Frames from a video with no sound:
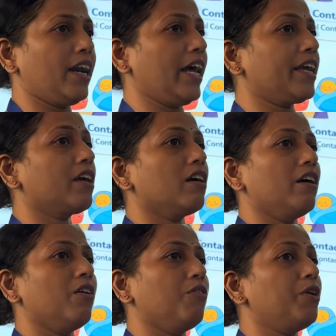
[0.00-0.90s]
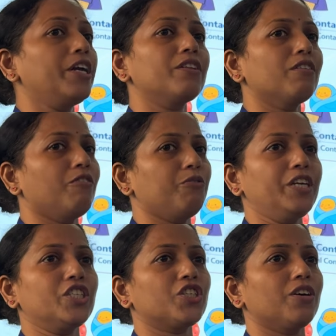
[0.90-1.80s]
like in
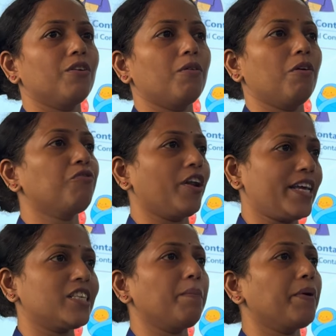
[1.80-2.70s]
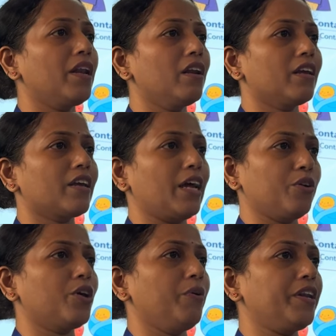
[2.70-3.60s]
which, for example, can
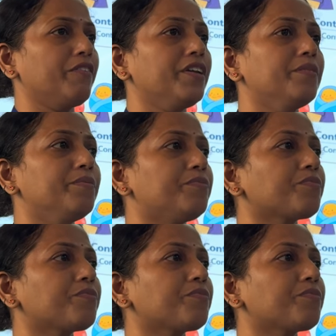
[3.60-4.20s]
you give anyone?